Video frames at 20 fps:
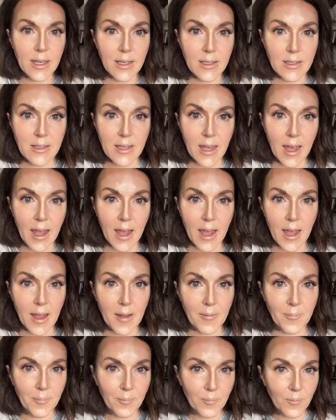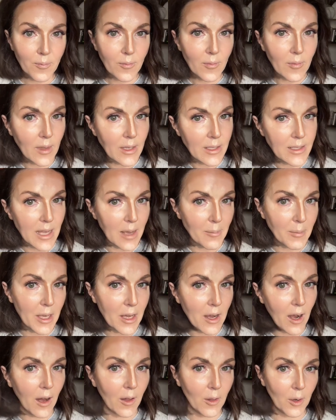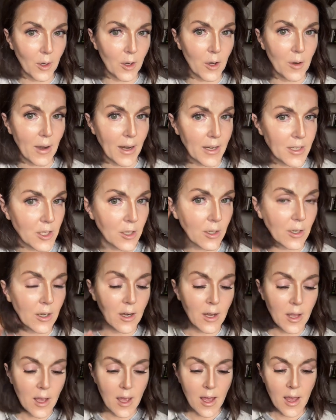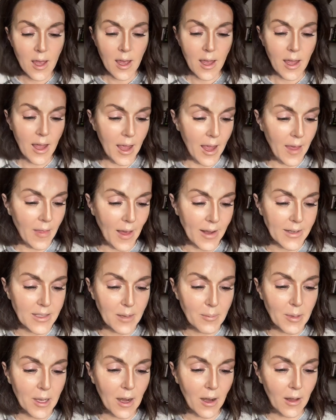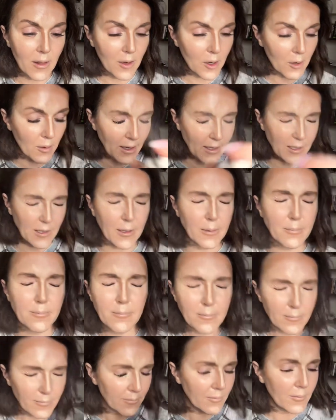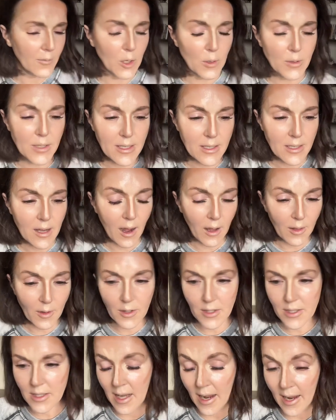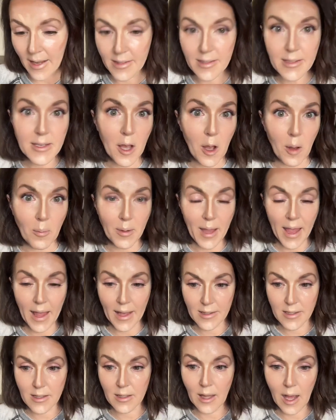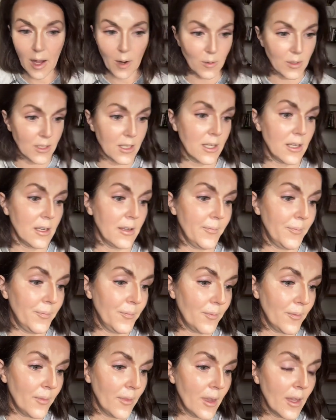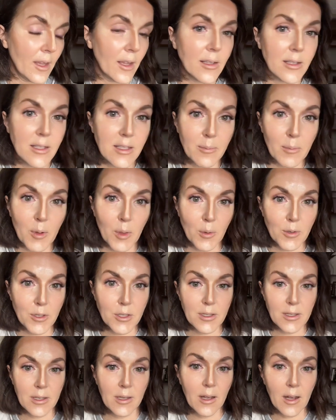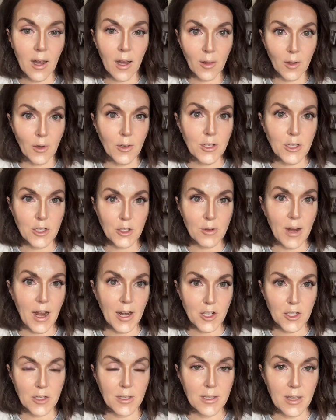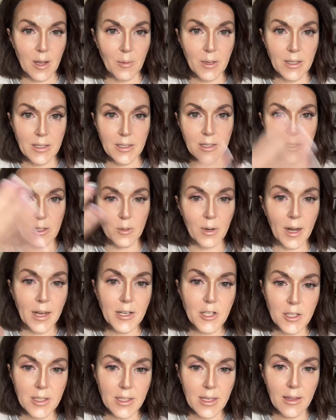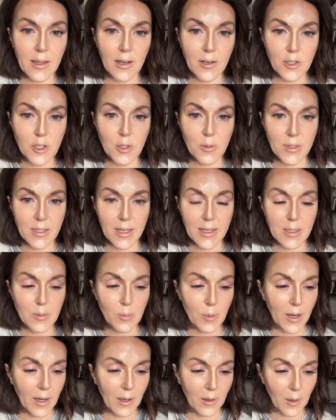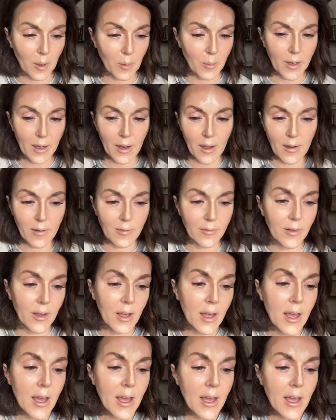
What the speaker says: is a demi color corrector. And that demi color corrector uses color science to help cancel out some of those color distractions that we see. So what I just did there too is I sprayed a little bit of